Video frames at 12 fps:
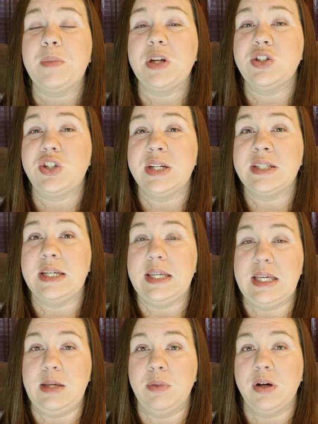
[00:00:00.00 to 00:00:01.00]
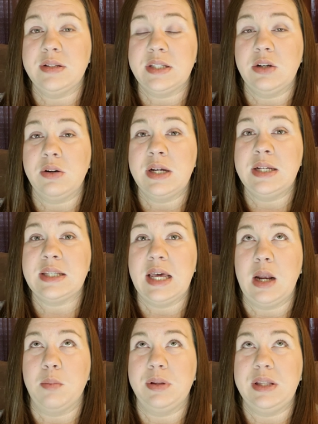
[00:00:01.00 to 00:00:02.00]
because she has an email series
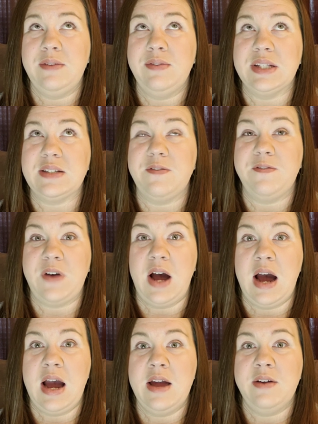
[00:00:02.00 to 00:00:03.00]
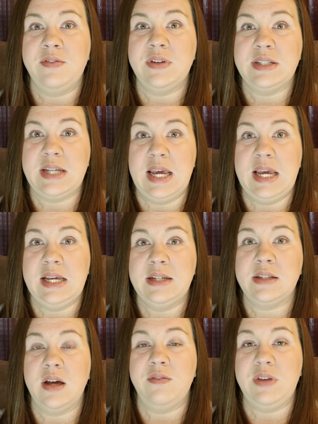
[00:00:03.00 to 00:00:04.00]
and I believe it's five
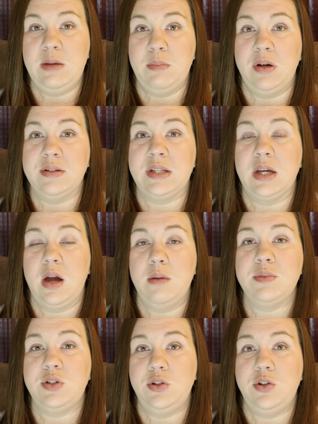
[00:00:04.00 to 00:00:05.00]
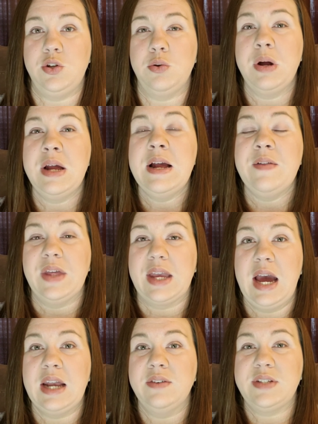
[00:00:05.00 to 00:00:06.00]
days of emails that come to you
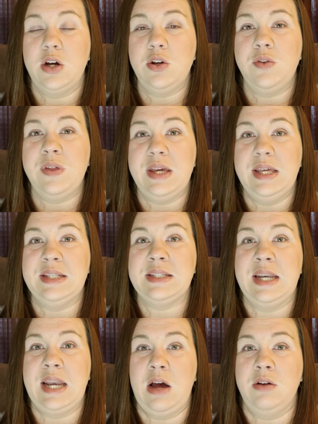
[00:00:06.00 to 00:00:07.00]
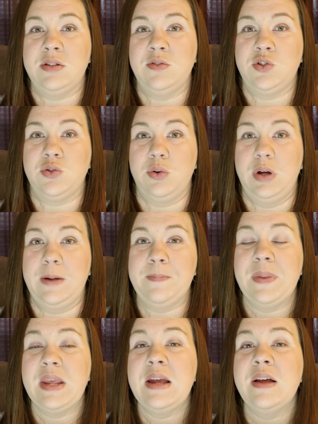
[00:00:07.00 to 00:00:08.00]
that kind of tell you the ins and outs of
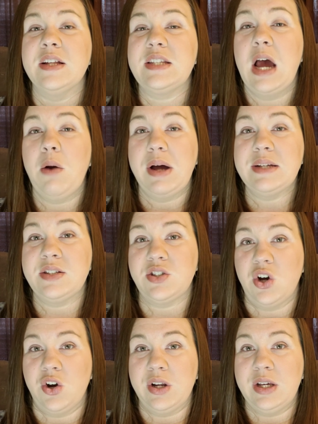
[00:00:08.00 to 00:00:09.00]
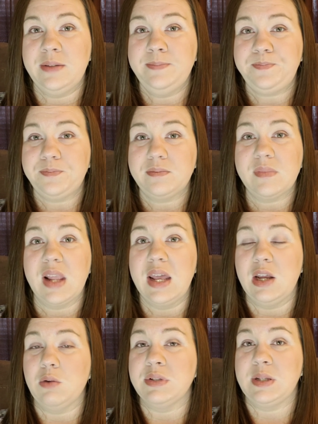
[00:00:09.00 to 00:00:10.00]
strewing. It's how I started
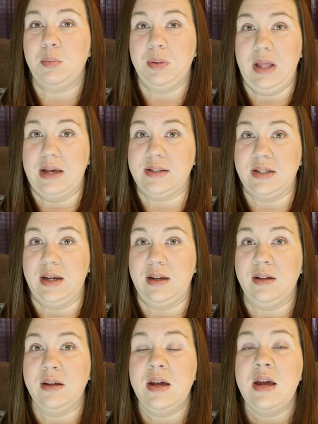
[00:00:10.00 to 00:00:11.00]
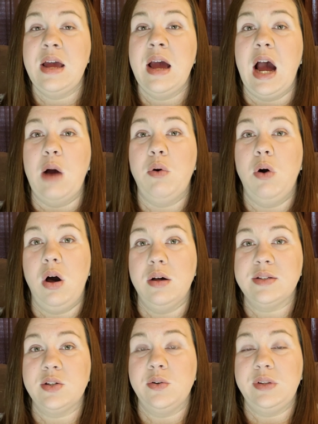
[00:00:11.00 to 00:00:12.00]
and it was a blessing. I will
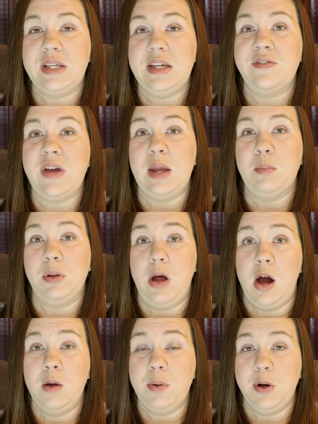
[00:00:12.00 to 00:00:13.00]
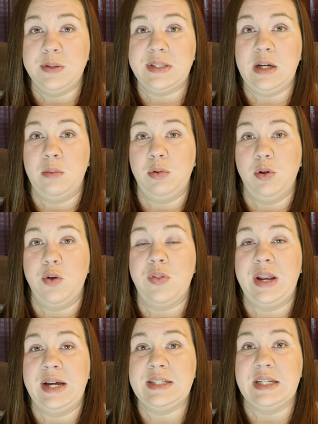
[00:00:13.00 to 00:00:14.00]
also leave a blog post down below
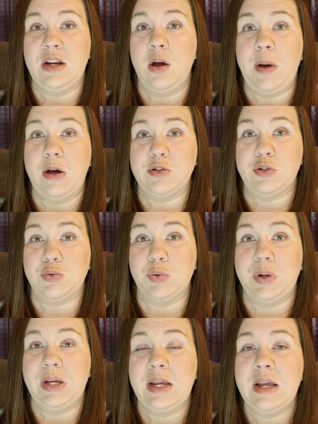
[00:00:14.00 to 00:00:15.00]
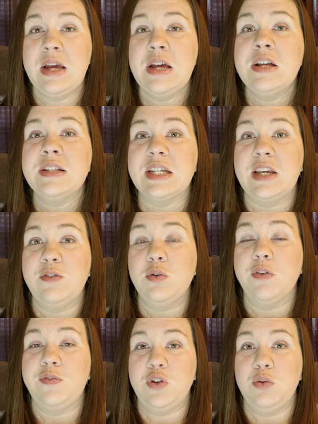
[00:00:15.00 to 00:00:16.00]
that I did about strewing to give
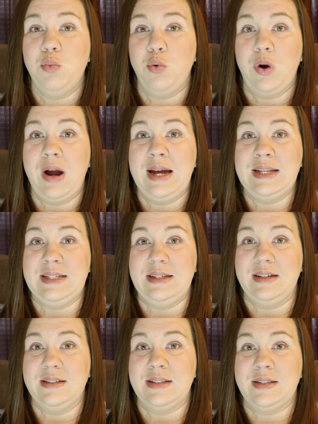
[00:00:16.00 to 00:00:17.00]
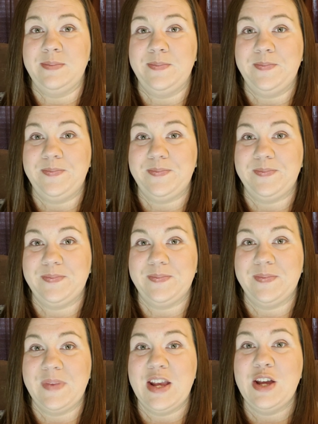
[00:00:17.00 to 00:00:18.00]
you a few more ideas.
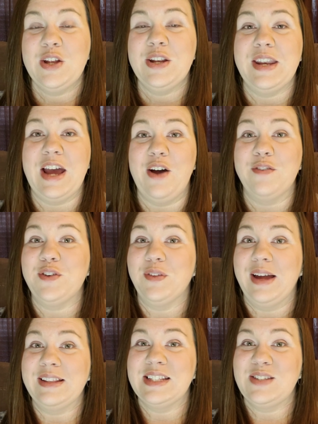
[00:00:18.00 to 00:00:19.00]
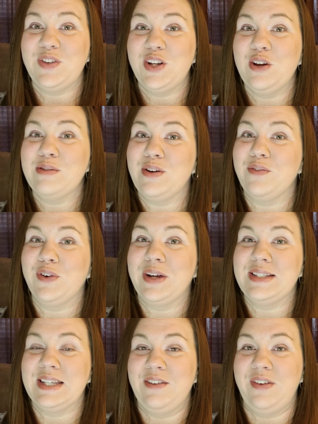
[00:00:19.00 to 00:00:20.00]
Now, if you like this video, don't
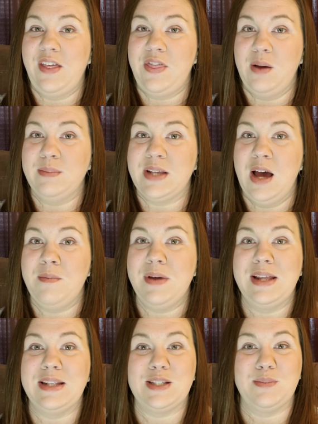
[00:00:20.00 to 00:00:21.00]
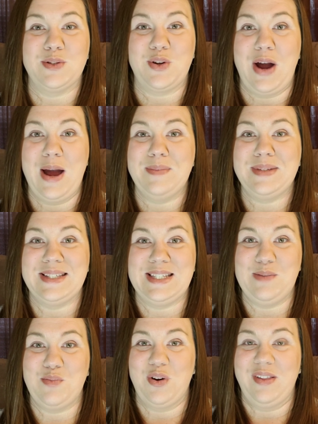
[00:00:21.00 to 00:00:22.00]
forget to give it a thumbs up and subscribe to
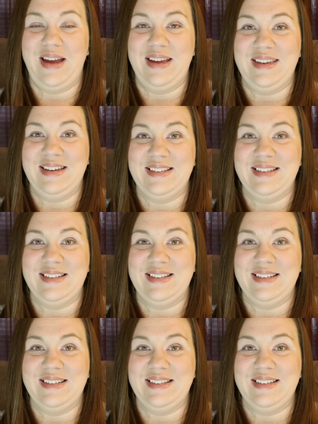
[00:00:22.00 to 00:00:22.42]
see more like